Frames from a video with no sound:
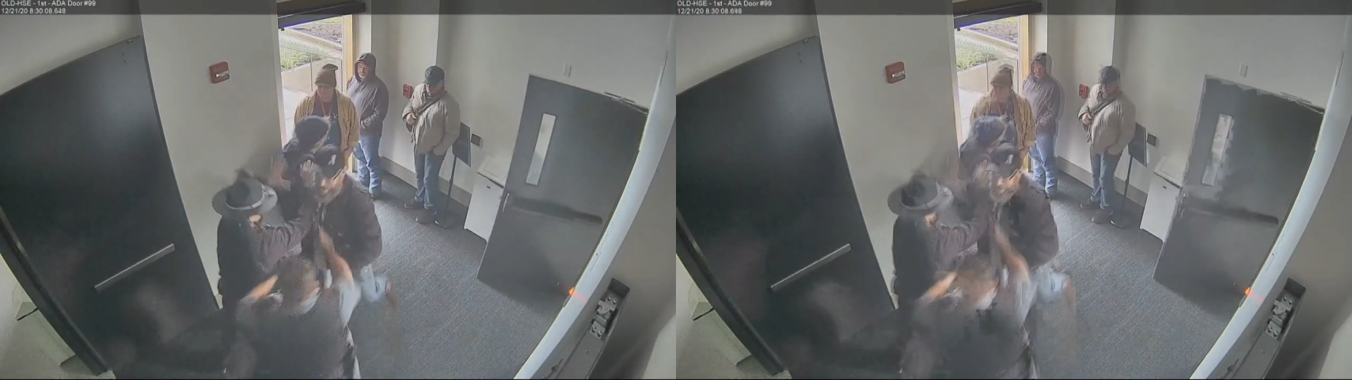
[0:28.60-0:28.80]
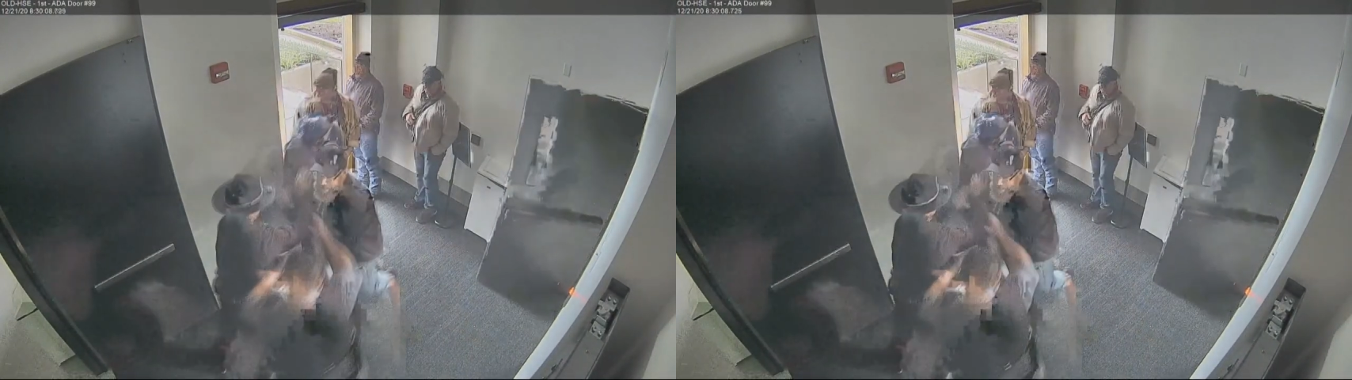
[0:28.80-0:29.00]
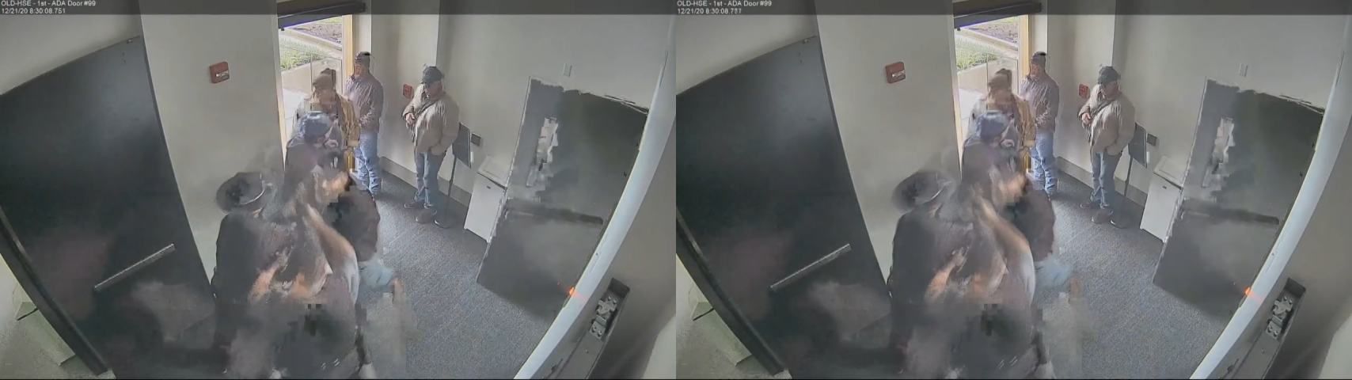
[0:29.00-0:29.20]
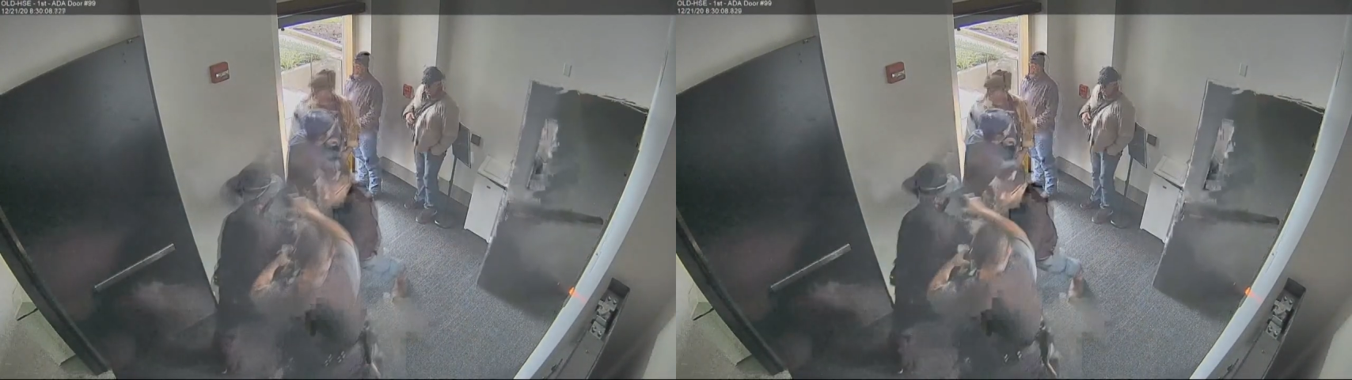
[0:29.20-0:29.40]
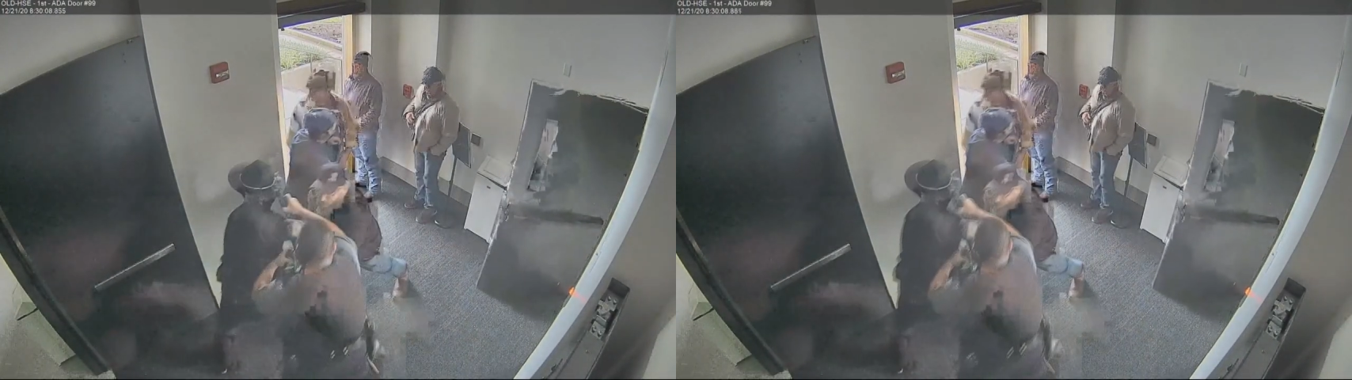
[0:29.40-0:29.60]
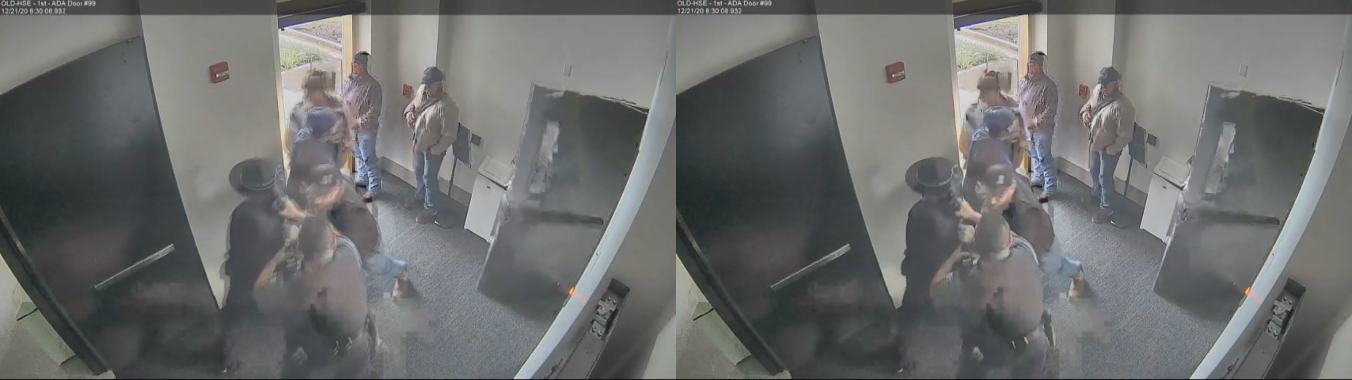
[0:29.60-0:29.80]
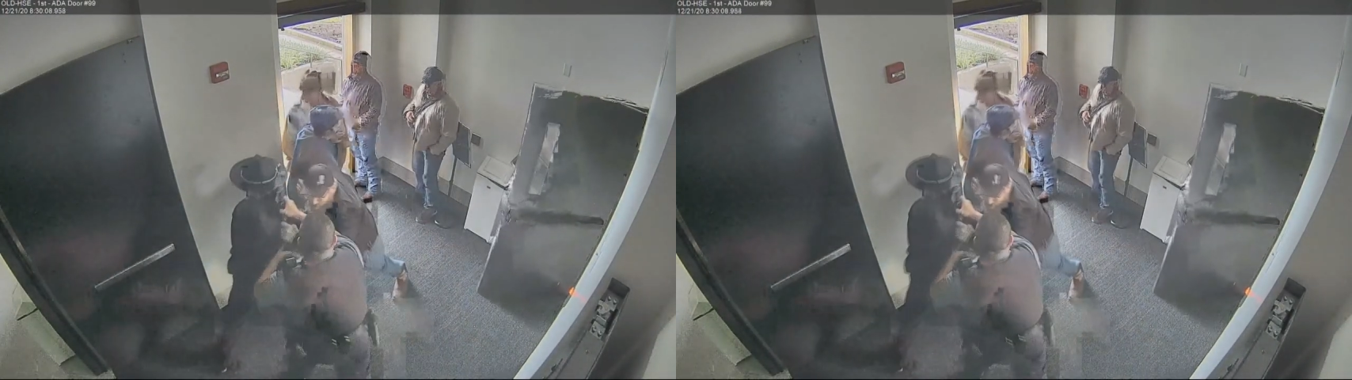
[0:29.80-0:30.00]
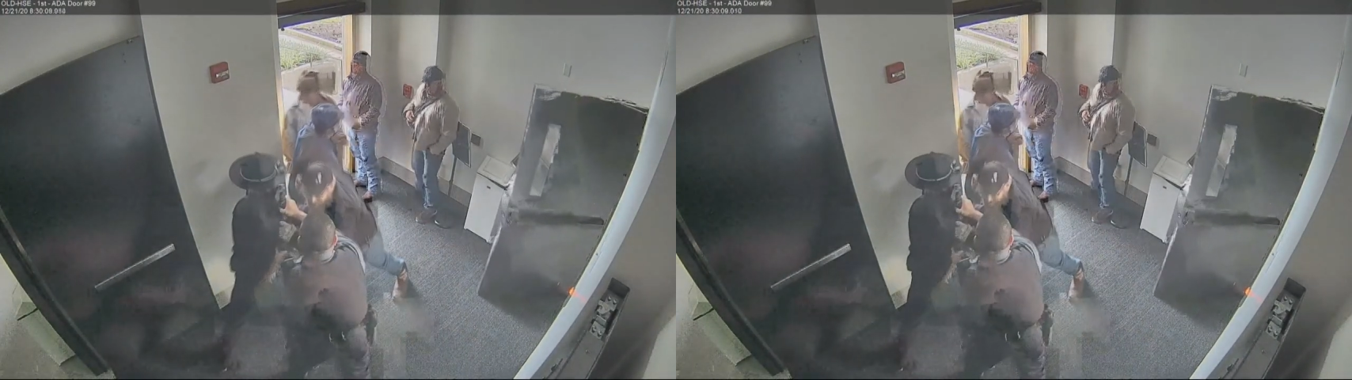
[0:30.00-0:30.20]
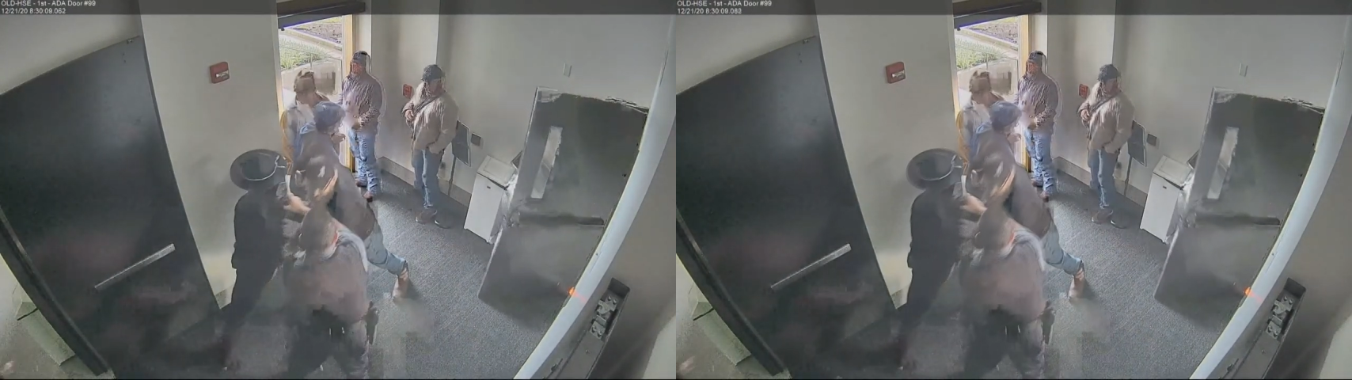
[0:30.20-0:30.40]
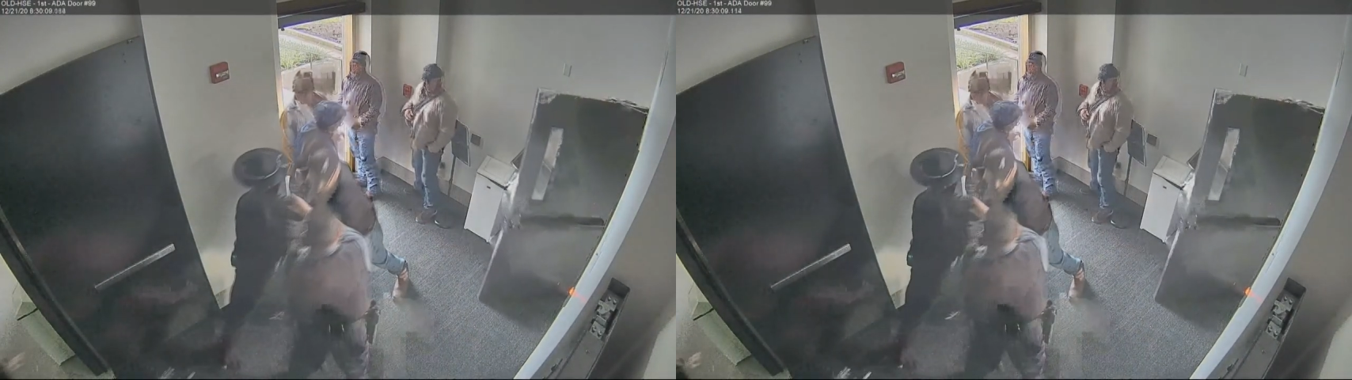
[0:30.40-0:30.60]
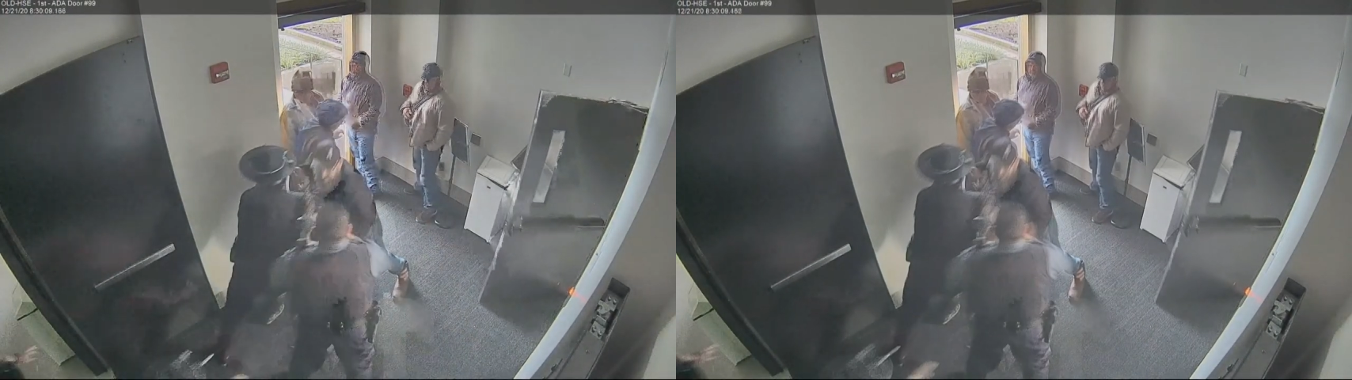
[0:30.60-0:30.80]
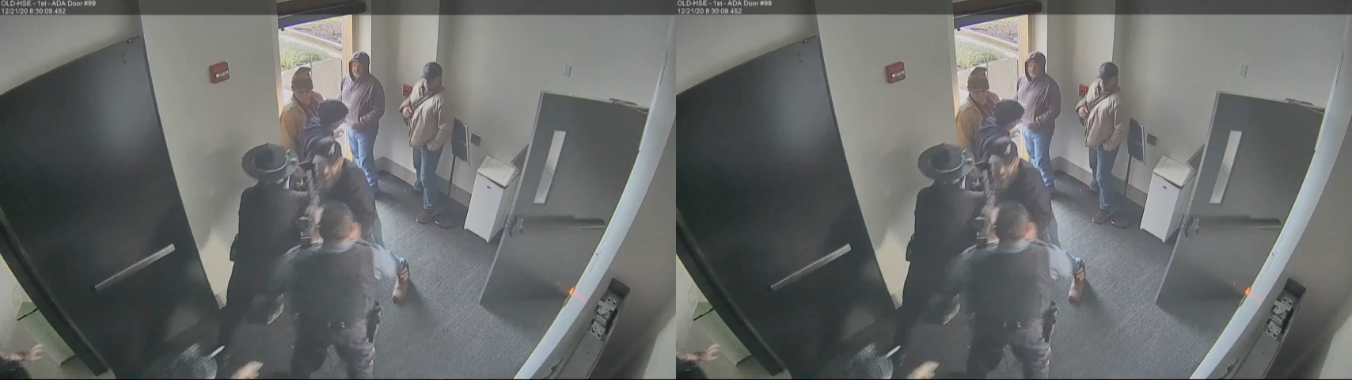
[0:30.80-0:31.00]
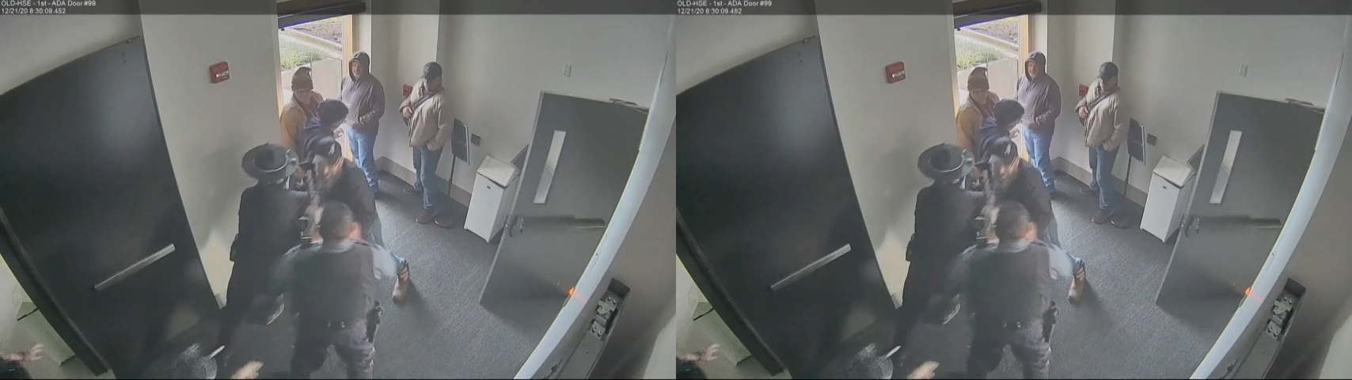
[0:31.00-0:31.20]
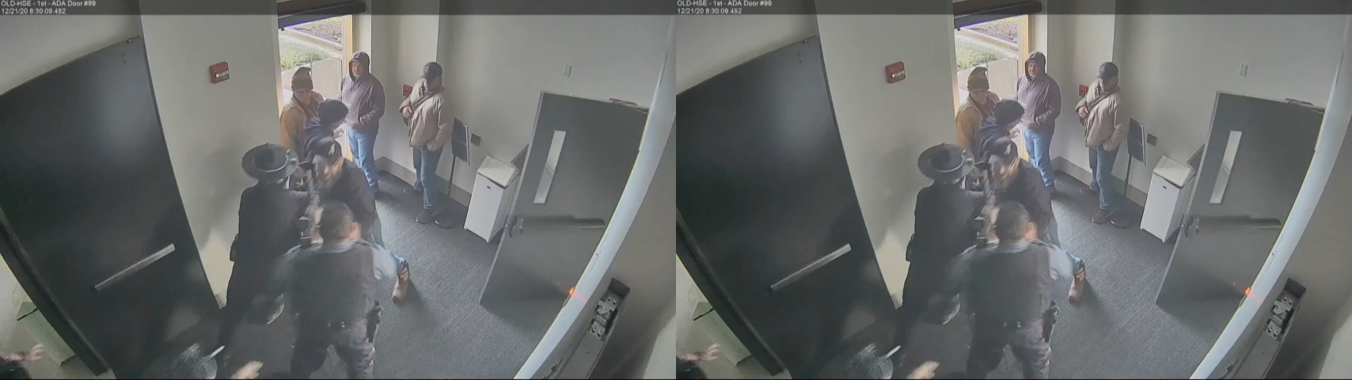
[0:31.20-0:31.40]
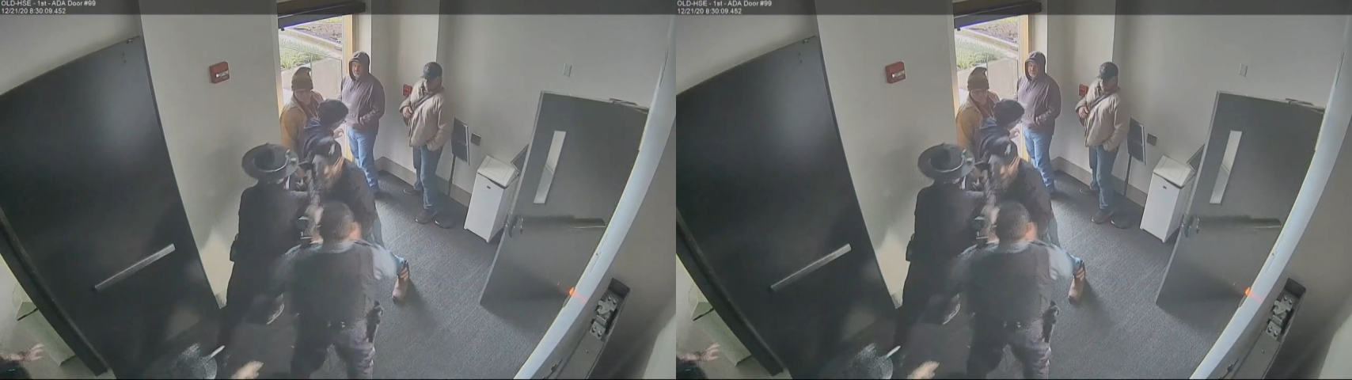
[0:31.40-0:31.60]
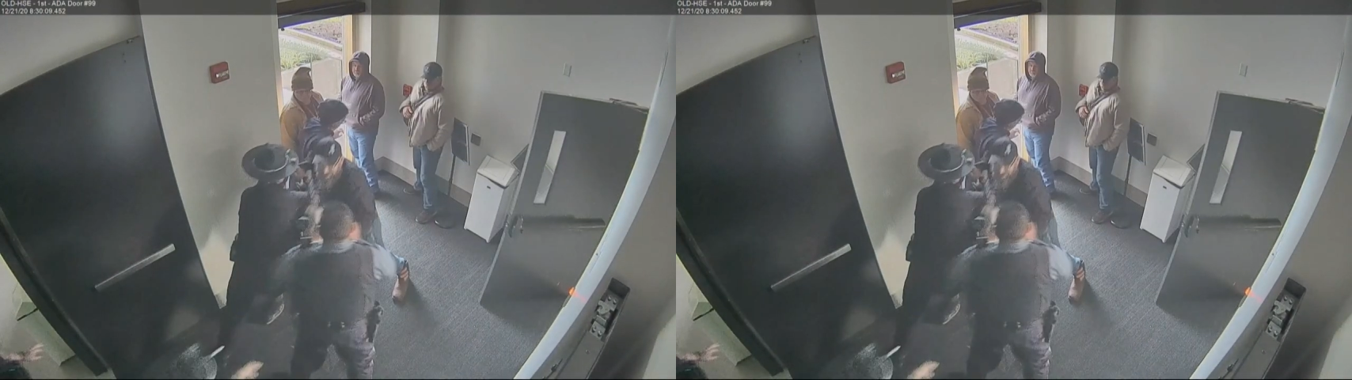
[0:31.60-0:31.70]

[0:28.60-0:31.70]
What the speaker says: (no speaker visible)